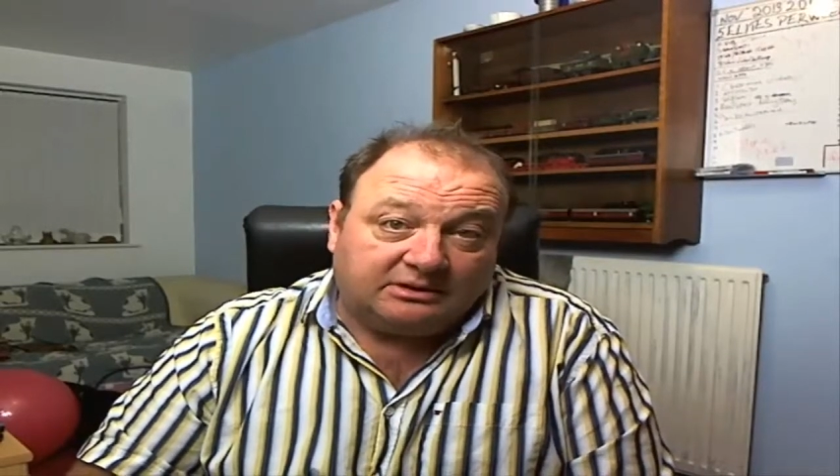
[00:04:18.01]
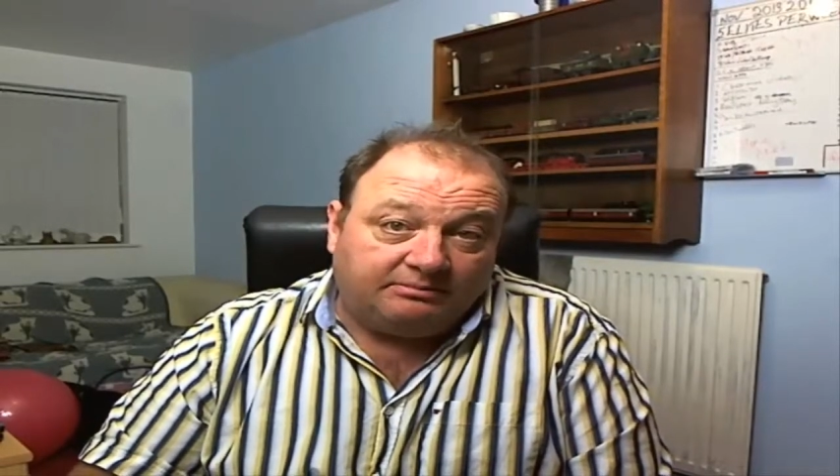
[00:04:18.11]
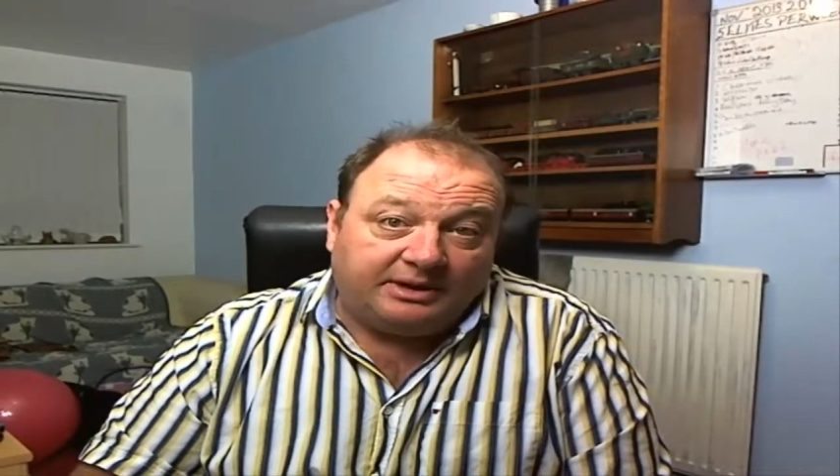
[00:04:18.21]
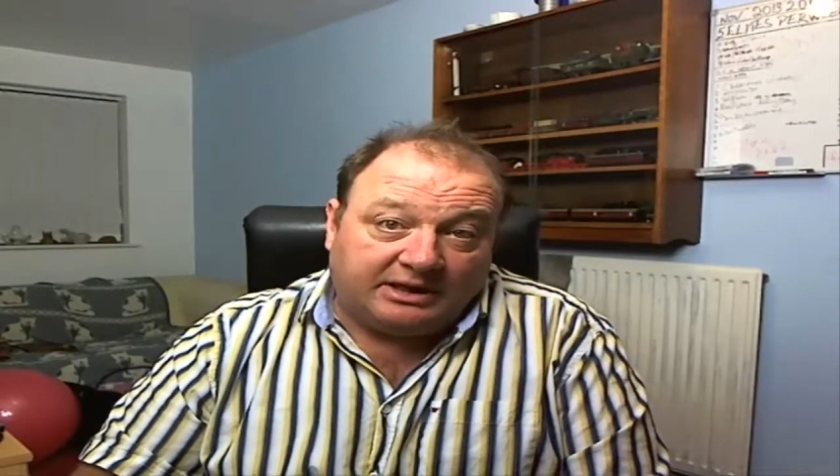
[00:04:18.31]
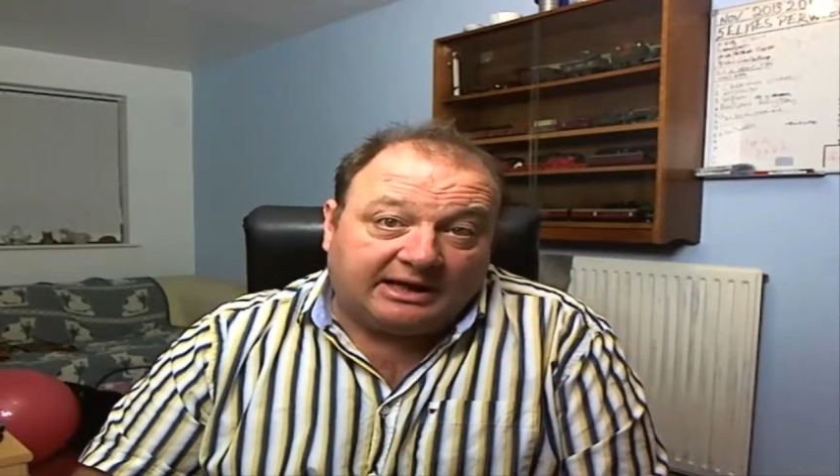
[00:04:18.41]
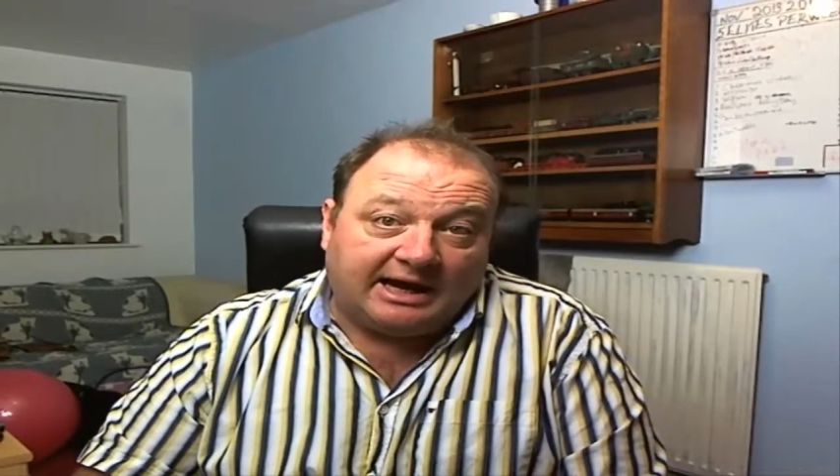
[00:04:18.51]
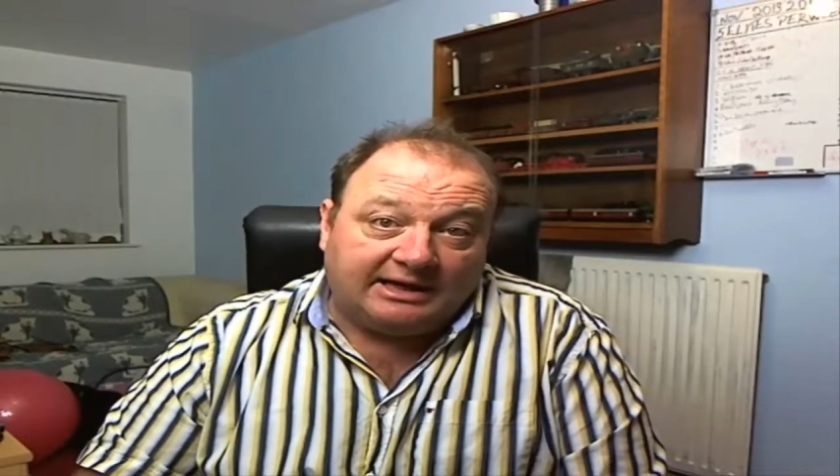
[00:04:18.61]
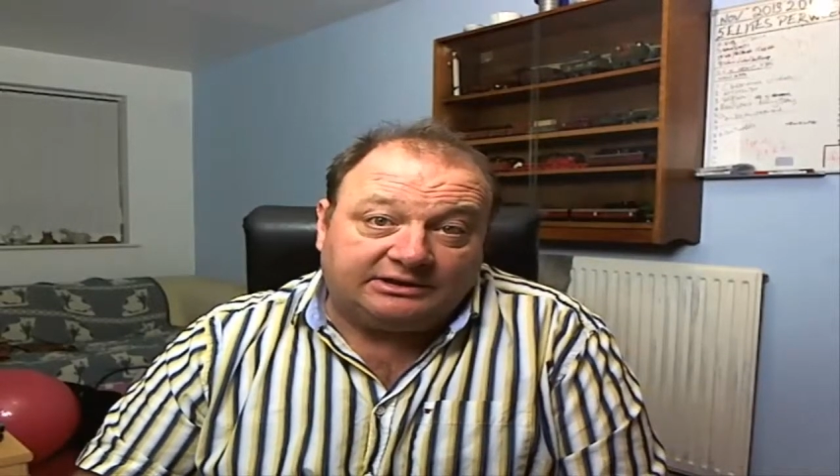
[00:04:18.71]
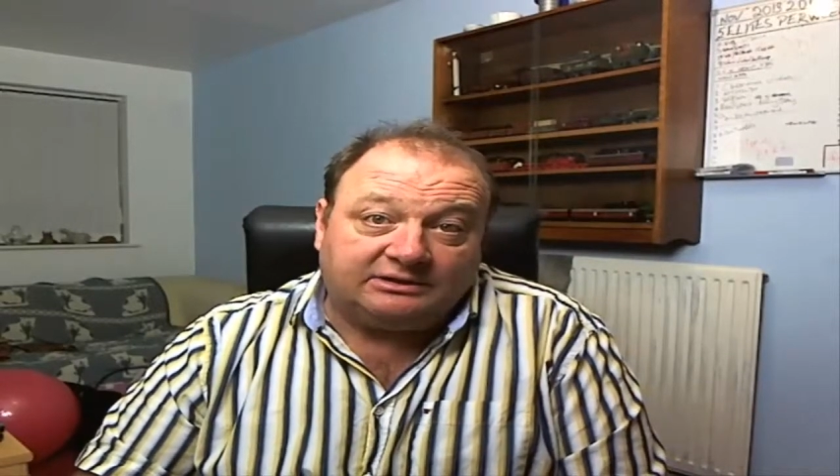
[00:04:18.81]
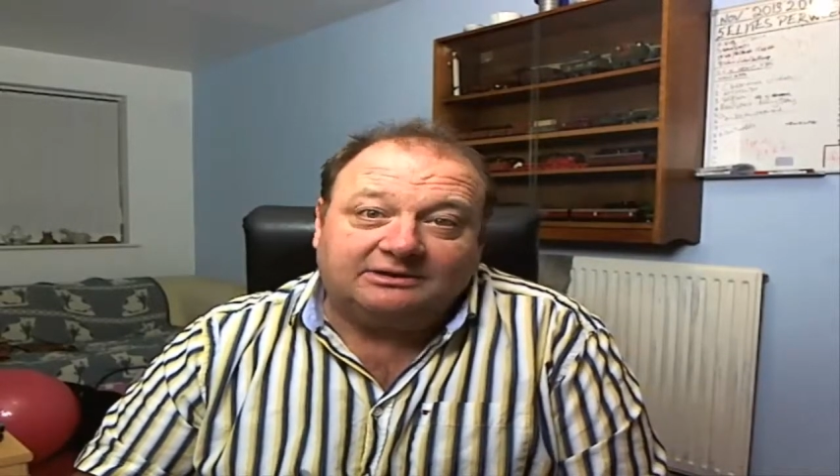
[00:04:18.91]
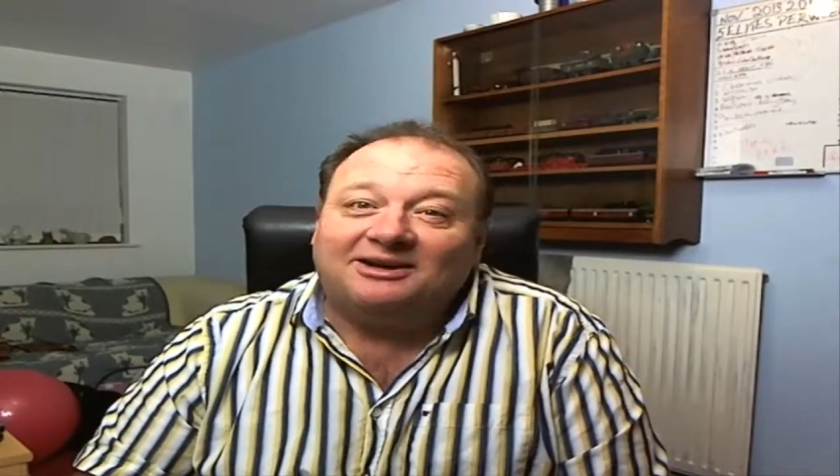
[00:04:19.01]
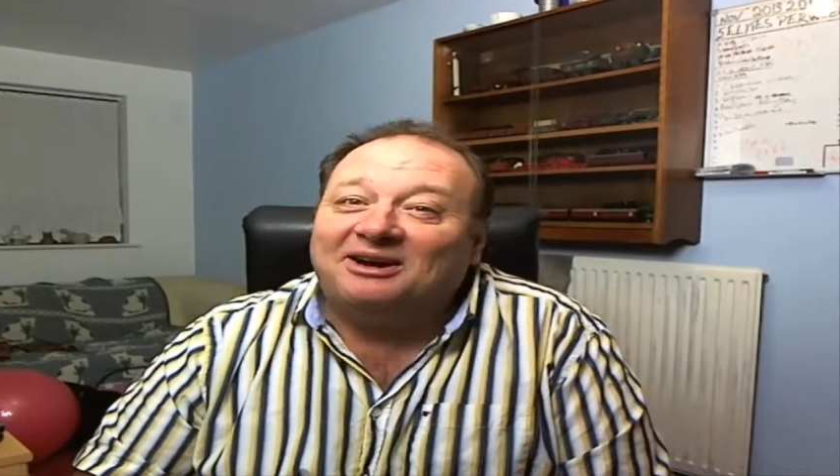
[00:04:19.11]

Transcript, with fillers: and big occasions.